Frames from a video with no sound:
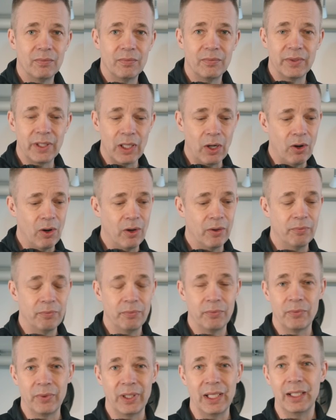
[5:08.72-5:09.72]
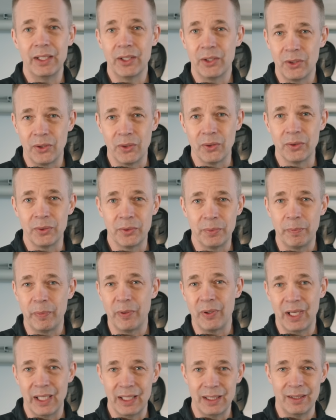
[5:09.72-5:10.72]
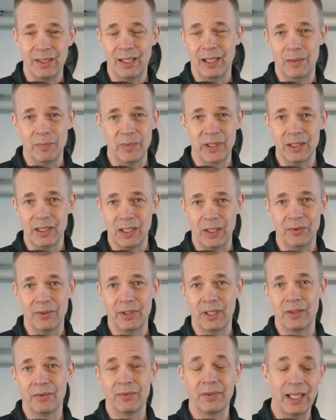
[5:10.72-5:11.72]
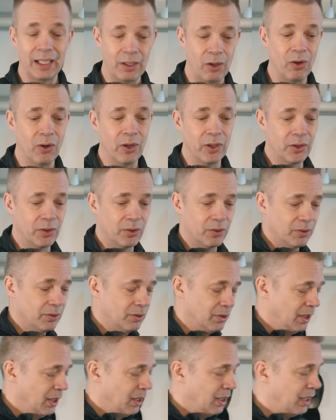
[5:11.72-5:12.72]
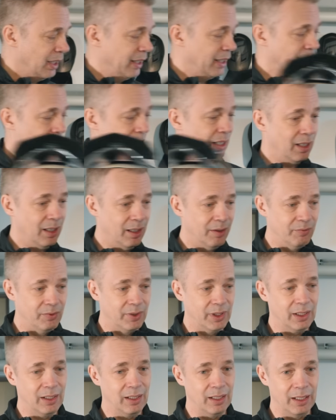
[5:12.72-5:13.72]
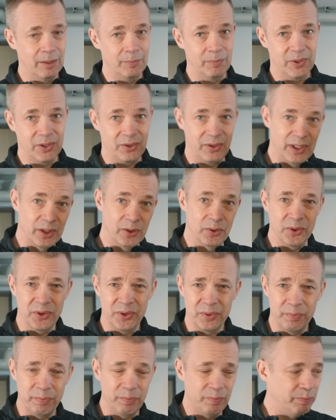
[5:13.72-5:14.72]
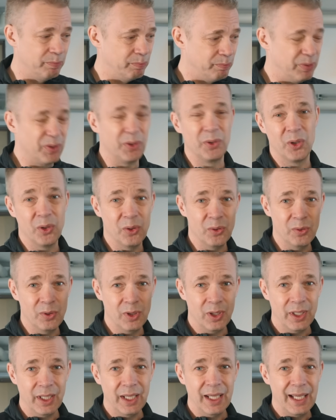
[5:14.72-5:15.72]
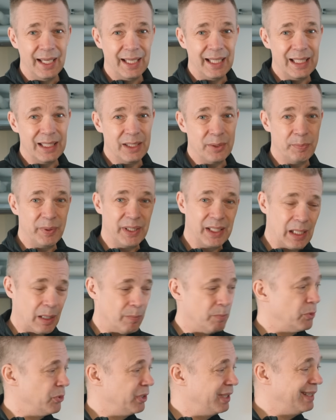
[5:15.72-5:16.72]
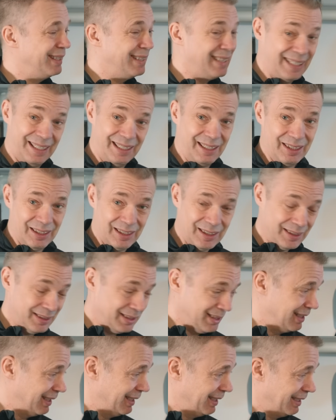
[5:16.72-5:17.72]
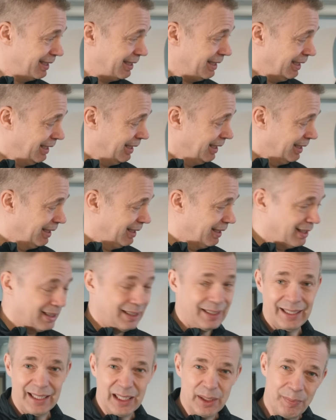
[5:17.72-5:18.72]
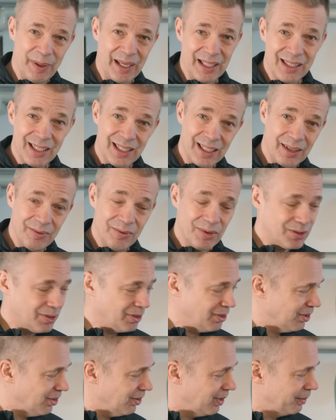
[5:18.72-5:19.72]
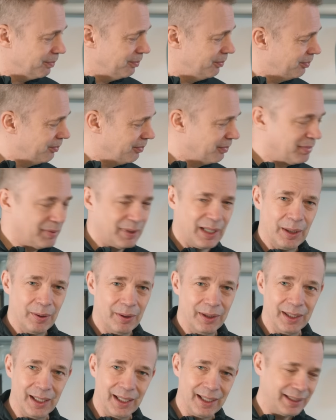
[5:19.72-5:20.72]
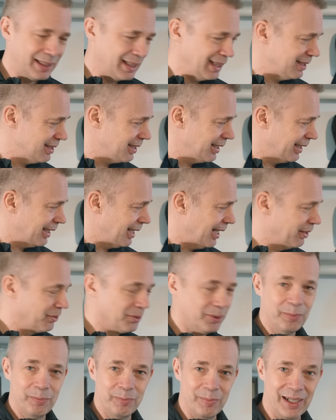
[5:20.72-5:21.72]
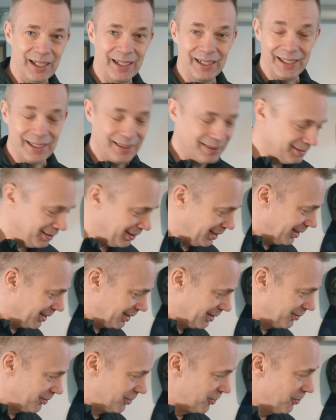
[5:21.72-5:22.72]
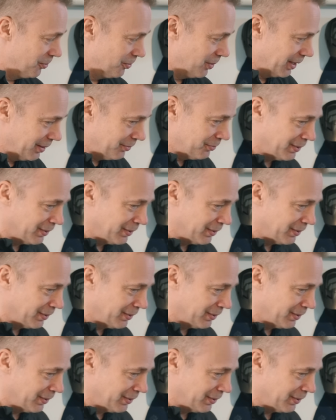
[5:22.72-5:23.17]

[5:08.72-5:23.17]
There are really good priced helmets out there that are good. I have the Climb Krios Pro. It's become ridiculously expensive, so I guess I cannot buy a new one